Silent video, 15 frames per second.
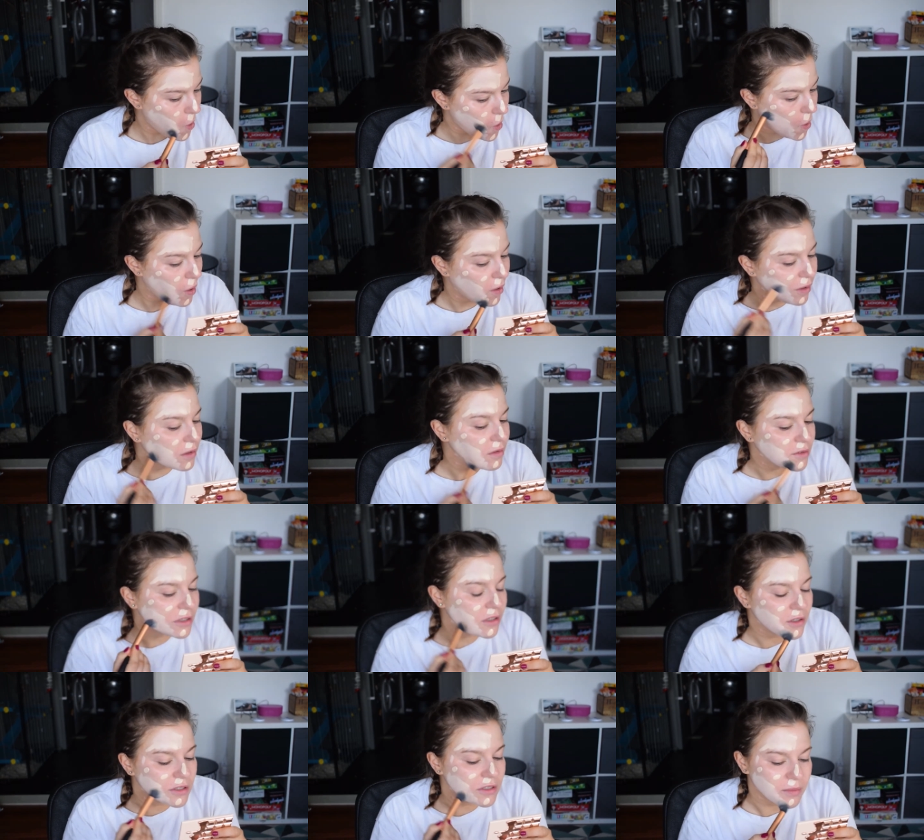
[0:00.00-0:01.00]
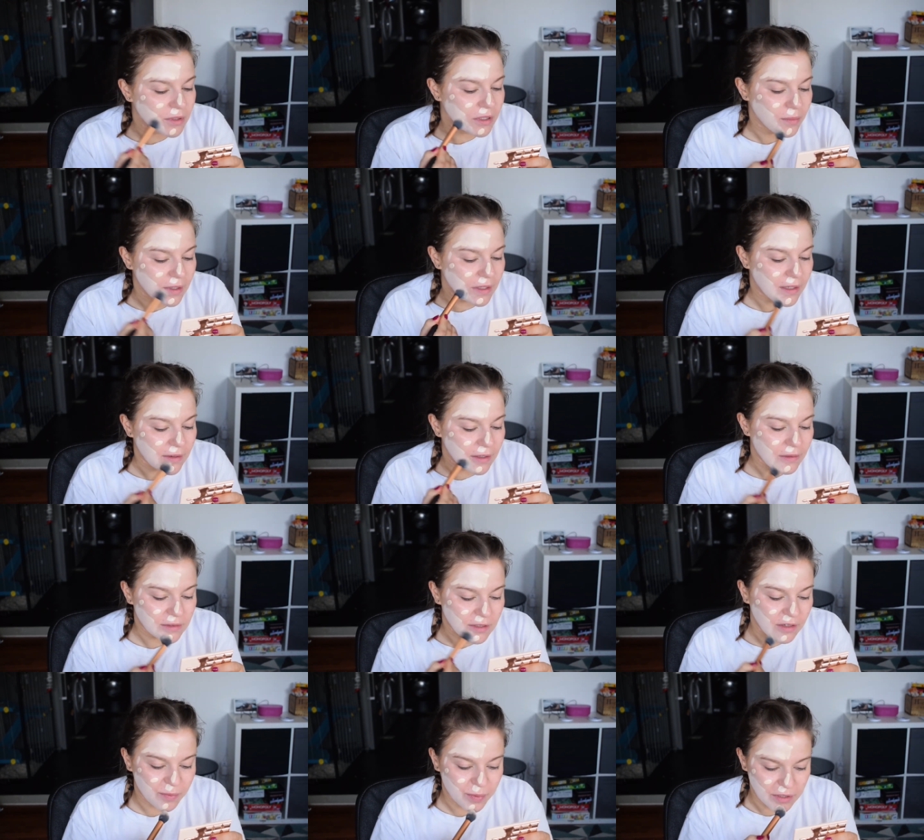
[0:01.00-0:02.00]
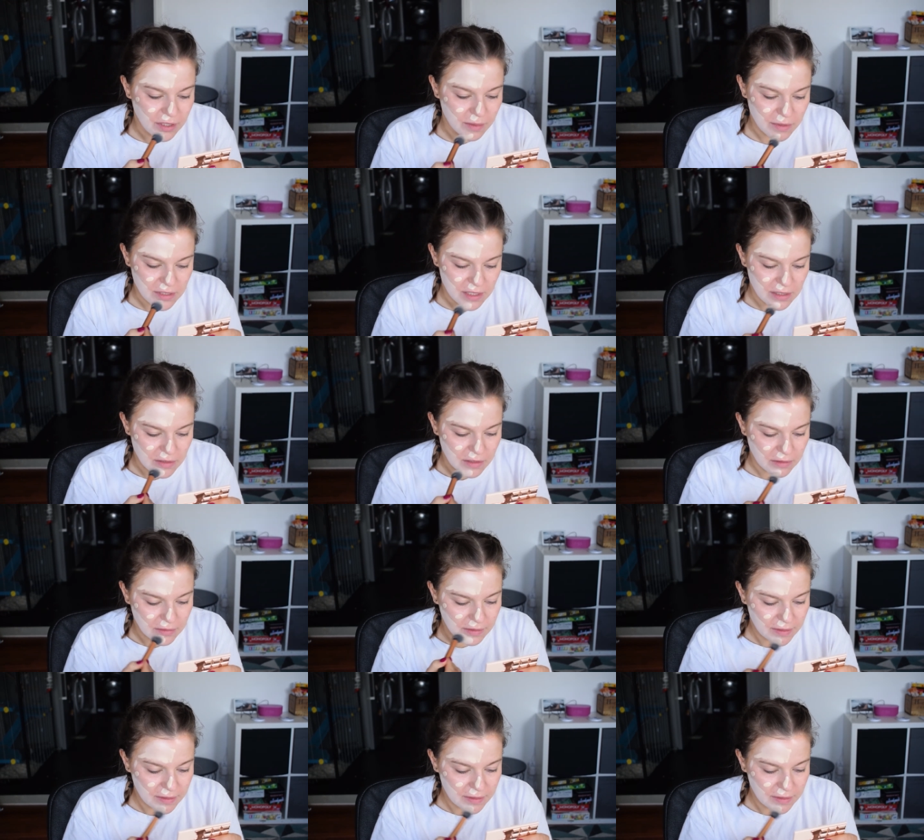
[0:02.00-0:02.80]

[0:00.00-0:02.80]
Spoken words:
Oh god, I'm going to be a ghost. I've put too much of this on.